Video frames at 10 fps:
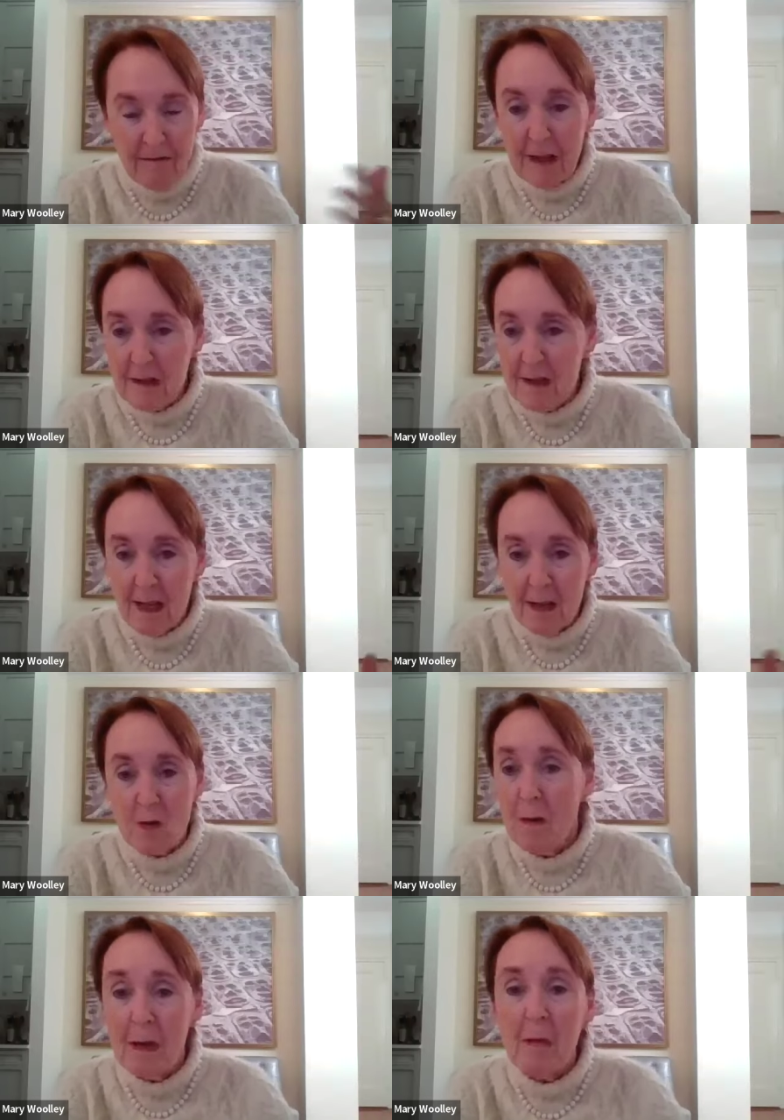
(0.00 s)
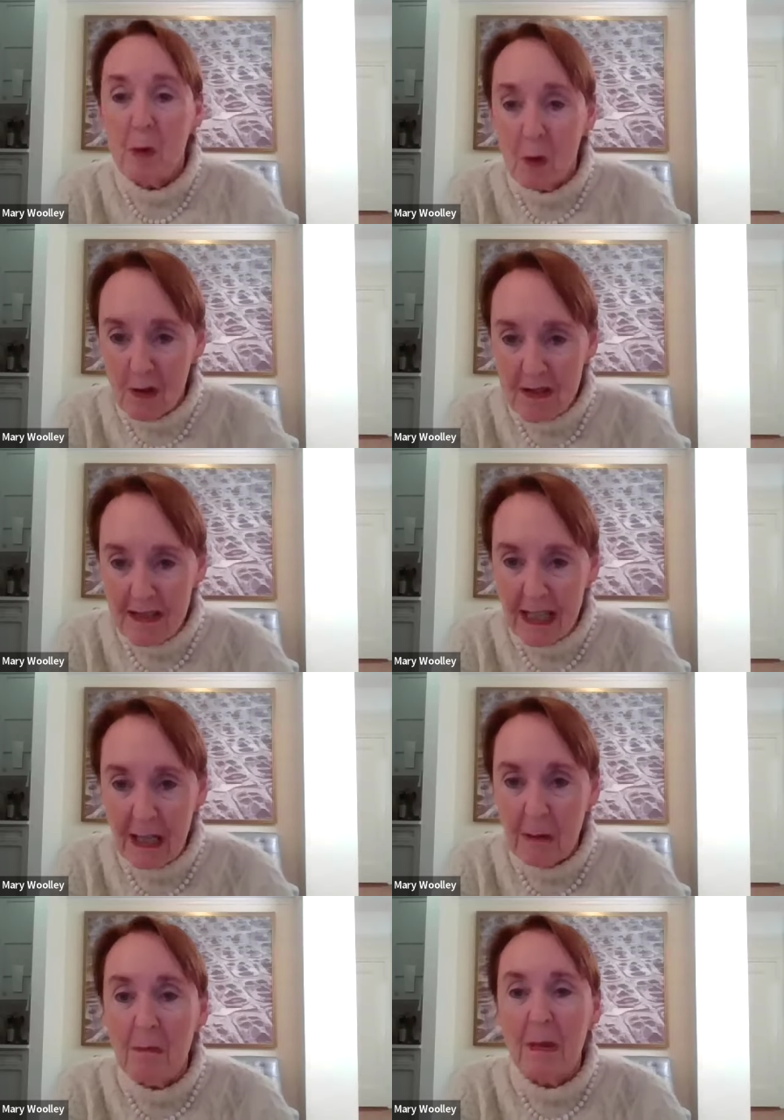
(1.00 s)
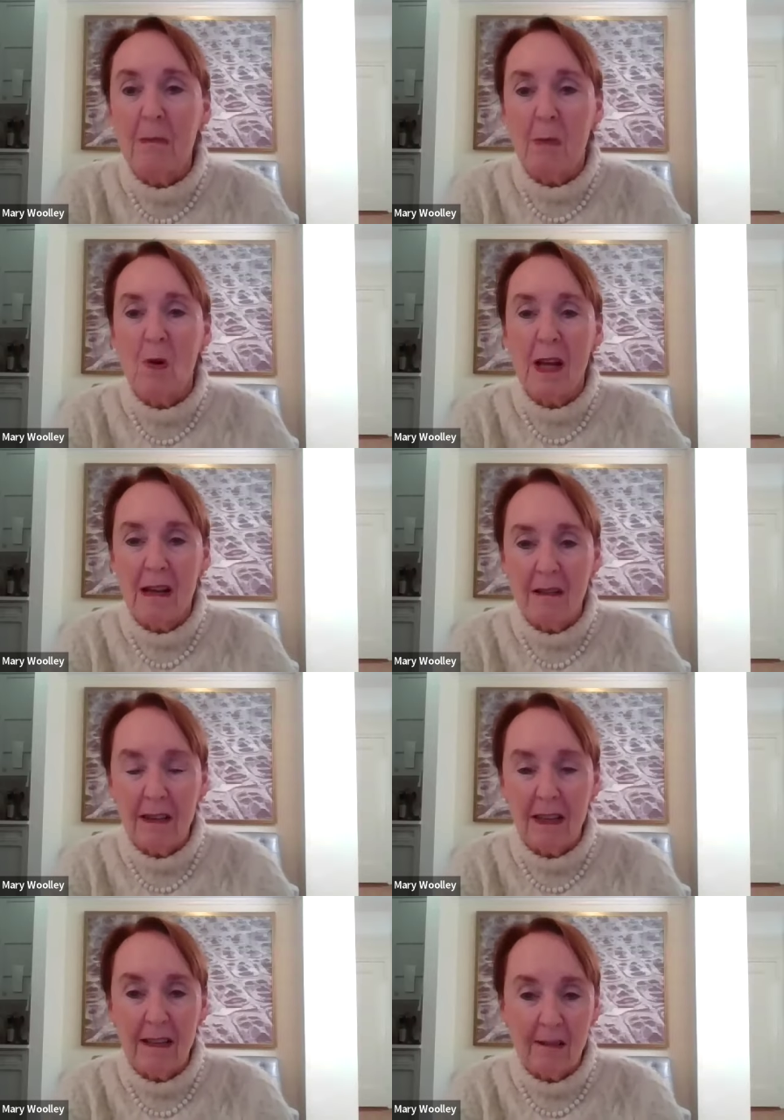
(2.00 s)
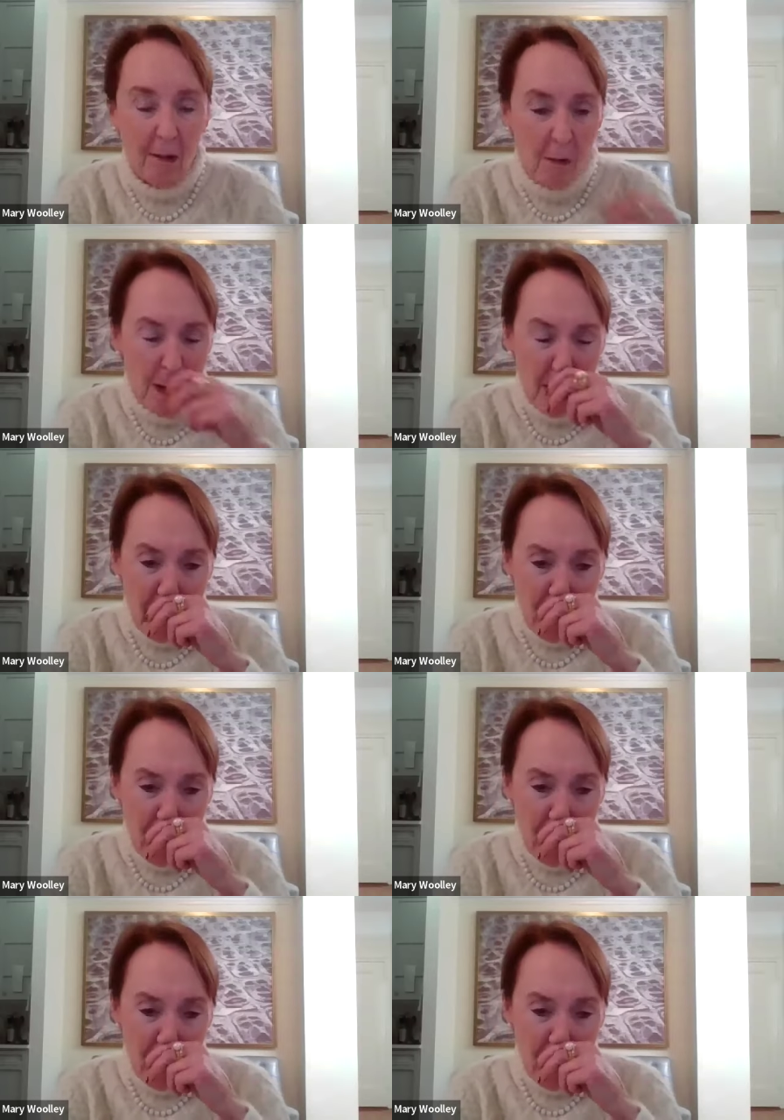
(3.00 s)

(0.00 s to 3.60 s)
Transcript: fencing swimming pools to keep people healthy so